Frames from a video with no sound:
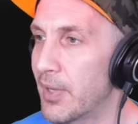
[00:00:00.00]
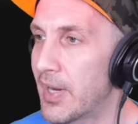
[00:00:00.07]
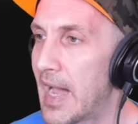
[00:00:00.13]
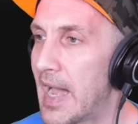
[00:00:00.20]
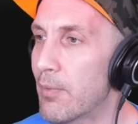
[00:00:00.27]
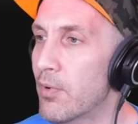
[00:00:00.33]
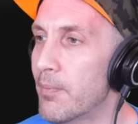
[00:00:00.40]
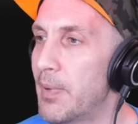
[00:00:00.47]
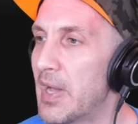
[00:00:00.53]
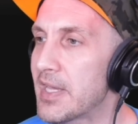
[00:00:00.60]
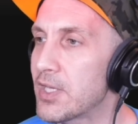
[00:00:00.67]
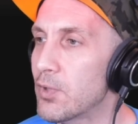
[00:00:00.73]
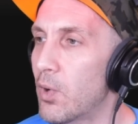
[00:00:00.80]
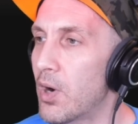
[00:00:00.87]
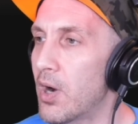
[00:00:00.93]
but I will
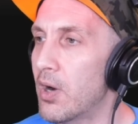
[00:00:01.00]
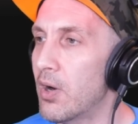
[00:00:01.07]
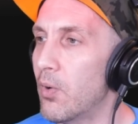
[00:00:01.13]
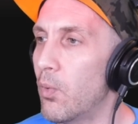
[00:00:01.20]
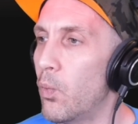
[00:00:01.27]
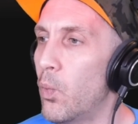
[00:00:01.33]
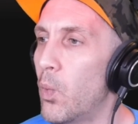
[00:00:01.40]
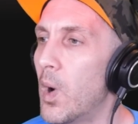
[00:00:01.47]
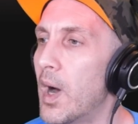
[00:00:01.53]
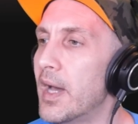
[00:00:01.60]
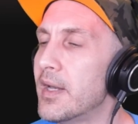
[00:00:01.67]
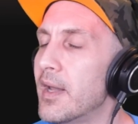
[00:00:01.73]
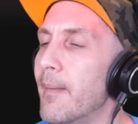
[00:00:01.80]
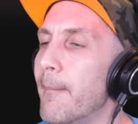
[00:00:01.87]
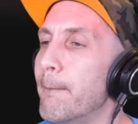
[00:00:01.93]
bet you all
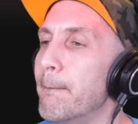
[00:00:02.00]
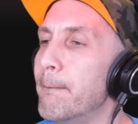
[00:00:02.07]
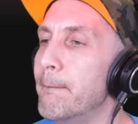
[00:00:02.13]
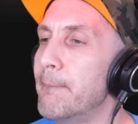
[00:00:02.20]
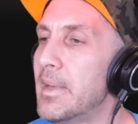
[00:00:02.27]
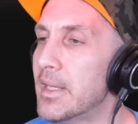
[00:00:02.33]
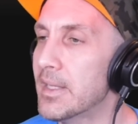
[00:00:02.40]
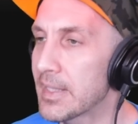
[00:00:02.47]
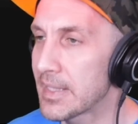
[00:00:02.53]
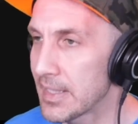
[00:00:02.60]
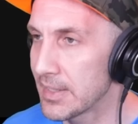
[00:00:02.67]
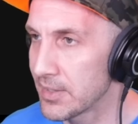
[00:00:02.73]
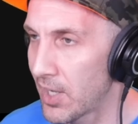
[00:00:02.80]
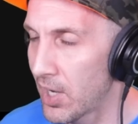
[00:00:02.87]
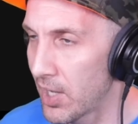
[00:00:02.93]
$1
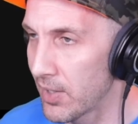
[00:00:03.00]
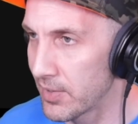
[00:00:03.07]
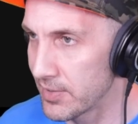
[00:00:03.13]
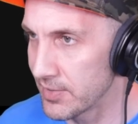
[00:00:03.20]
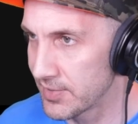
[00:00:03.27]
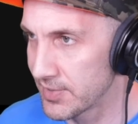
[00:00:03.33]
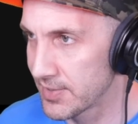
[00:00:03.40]
million.